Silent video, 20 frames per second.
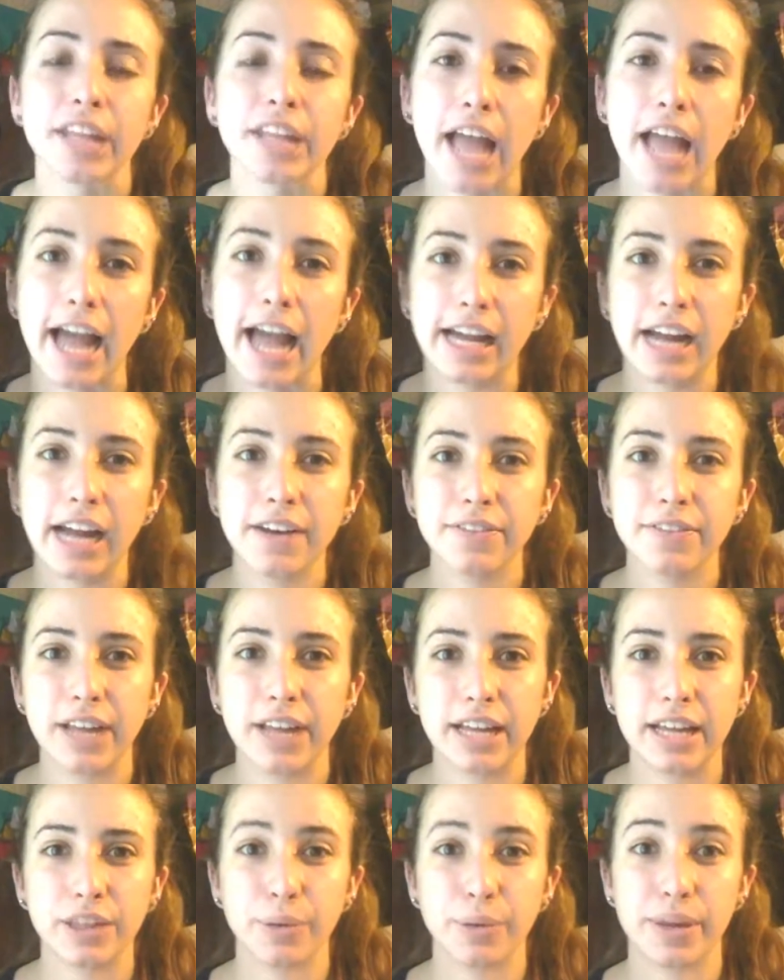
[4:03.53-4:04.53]
I kind of
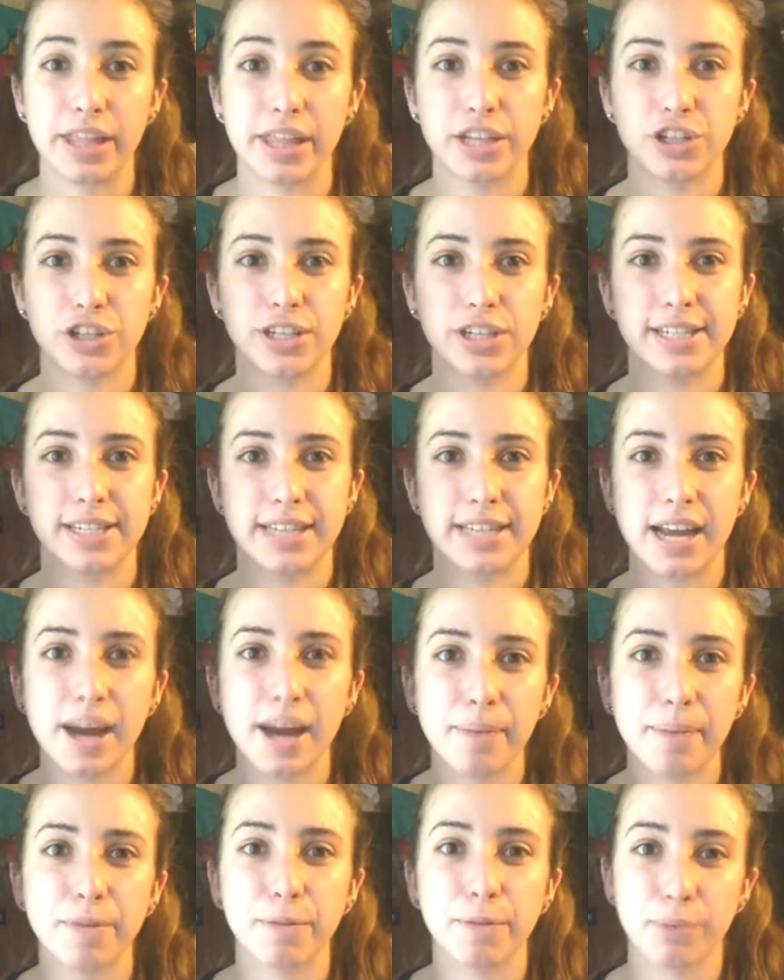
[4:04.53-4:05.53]
like the way that she set
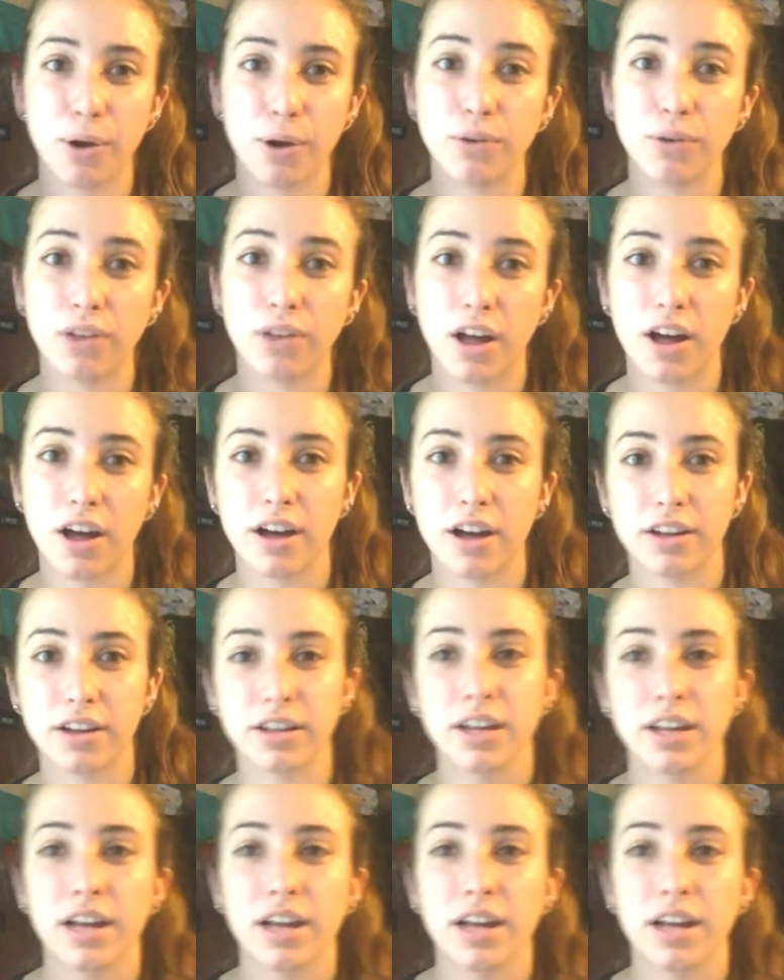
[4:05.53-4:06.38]
up the prologue.